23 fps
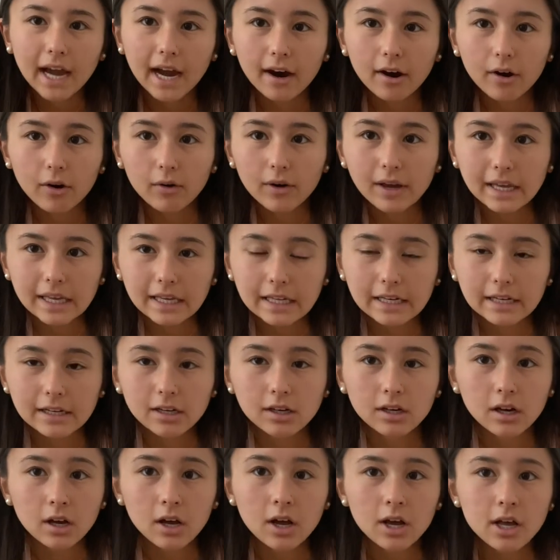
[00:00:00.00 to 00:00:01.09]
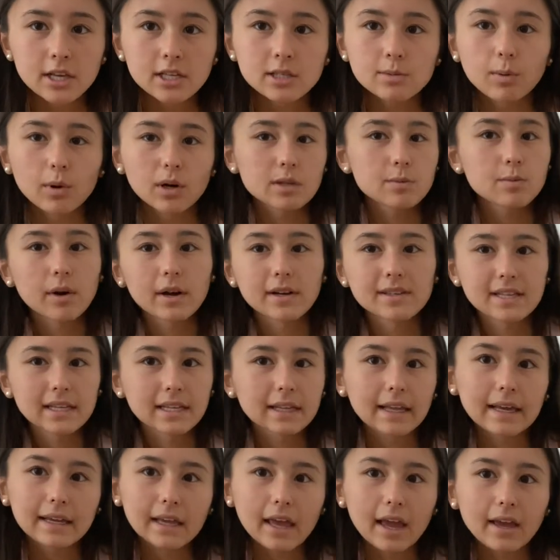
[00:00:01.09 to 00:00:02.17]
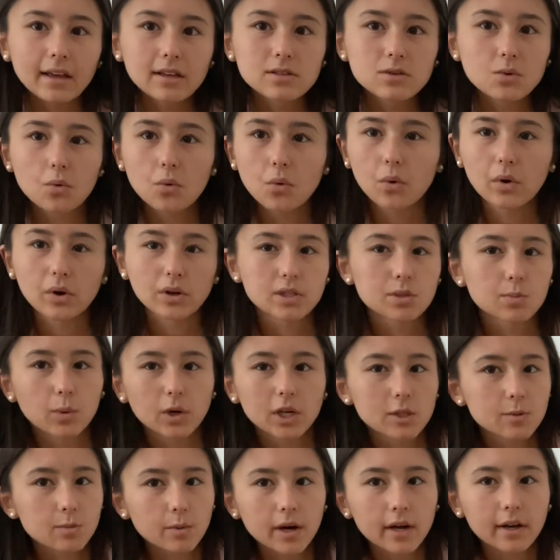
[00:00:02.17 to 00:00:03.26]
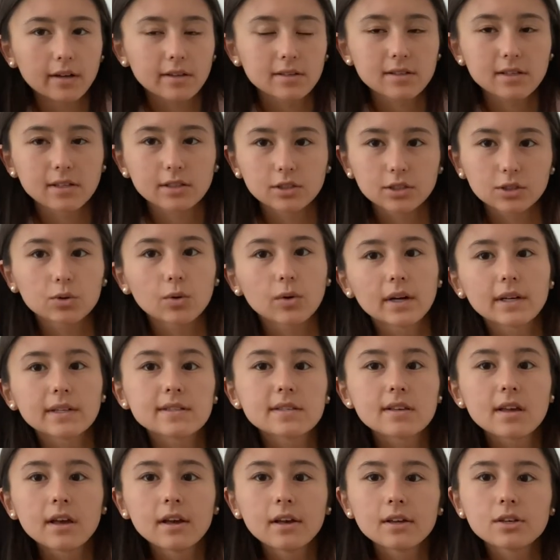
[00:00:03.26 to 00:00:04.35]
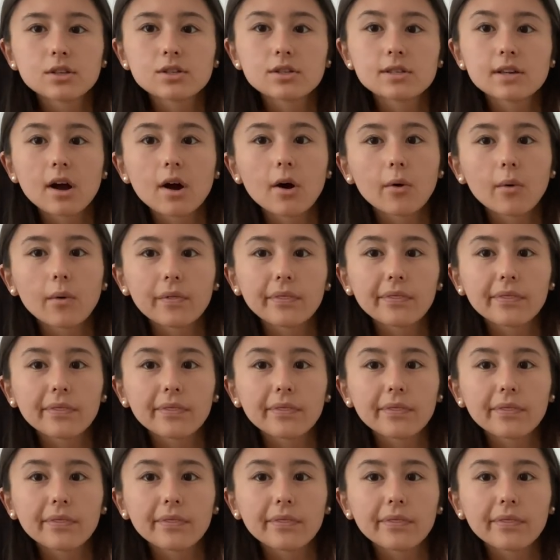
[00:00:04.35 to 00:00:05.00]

out in sports bras and leggings or sports bras and shorts. So